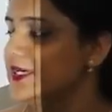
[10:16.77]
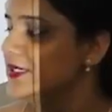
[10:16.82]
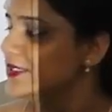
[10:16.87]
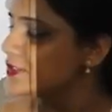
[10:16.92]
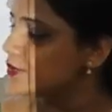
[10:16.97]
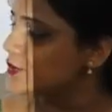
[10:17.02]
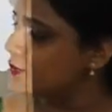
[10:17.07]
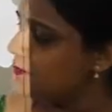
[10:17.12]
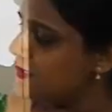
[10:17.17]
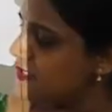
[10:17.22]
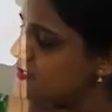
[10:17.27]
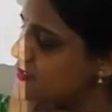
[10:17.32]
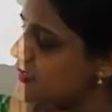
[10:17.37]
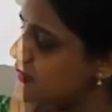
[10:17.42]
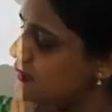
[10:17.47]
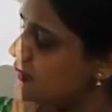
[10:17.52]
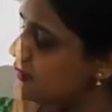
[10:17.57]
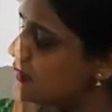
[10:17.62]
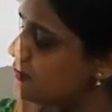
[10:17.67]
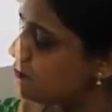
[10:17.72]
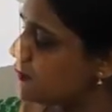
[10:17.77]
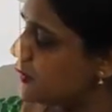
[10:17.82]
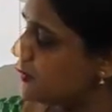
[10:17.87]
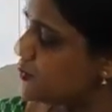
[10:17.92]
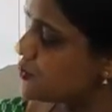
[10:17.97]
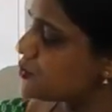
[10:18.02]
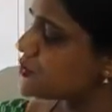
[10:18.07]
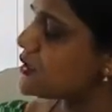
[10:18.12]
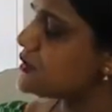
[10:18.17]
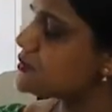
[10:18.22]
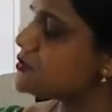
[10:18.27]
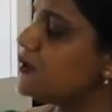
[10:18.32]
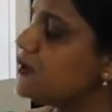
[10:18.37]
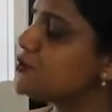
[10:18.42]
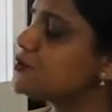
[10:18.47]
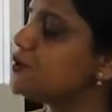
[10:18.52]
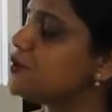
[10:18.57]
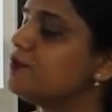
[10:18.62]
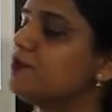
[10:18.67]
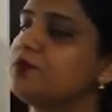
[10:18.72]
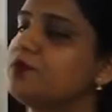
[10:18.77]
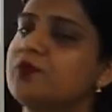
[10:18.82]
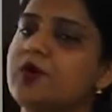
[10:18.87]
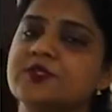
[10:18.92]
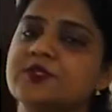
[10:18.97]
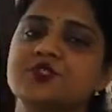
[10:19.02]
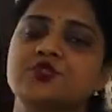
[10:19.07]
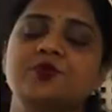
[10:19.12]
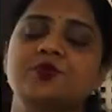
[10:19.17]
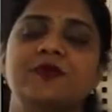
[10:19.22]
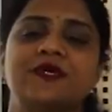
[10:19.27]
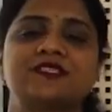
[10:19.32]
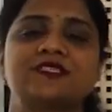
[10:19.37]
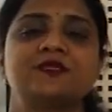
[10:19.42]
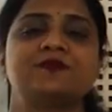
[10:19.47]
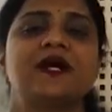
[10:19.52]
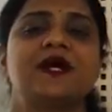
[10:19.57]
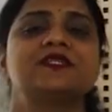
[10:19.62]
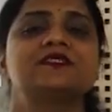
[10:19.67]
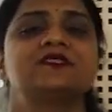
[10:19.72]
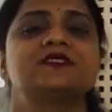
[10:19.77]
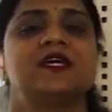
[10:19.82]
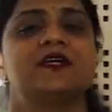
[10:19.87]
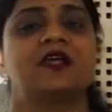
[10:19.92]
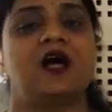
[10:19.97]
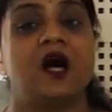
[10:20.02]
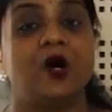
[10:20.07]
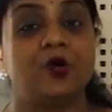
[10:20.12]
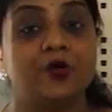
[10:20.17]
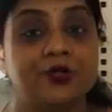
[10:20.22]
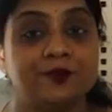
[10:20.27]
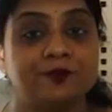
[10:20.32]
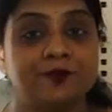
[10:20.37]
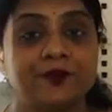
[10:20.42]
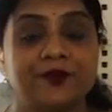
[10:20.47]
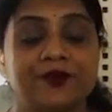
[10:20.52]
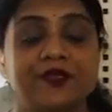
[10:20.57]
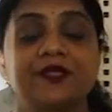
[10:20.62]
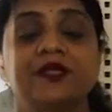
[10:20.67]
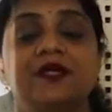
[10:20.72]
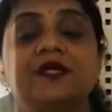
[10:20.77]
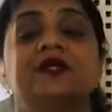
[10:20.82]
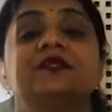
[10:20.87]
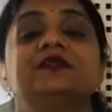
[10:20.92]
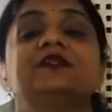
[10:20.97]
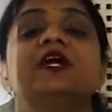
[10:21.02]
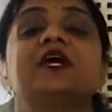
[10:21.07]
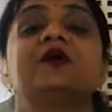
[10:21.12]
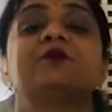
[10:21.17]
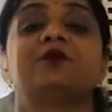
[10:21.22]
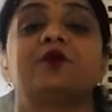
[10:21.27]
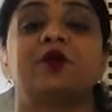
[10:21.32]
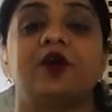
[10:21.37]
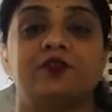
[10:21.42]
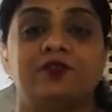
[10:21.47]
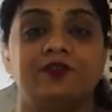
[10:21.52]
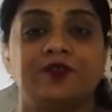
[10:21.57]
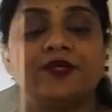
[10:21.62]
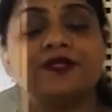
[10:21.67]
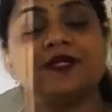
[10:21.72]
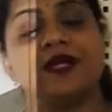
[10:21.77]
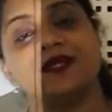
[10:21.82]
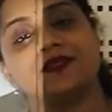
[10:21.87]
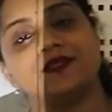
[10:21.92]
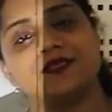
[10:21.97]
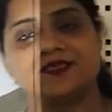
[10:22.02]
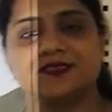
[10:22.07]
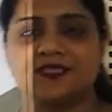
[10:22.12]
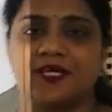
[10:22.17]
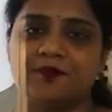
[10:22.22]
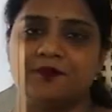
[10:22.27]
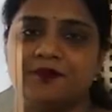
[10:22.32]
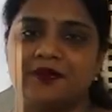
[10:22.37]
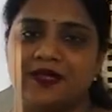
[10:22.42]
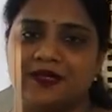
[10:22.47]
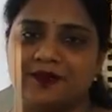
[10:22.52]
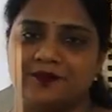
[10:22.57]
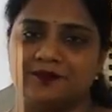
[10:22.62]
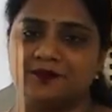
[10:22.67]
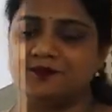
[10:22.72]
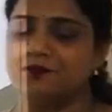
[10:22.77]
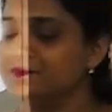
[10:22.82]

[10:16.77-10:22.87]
So basically, producers also wants to maximize their output, their profit at the same time.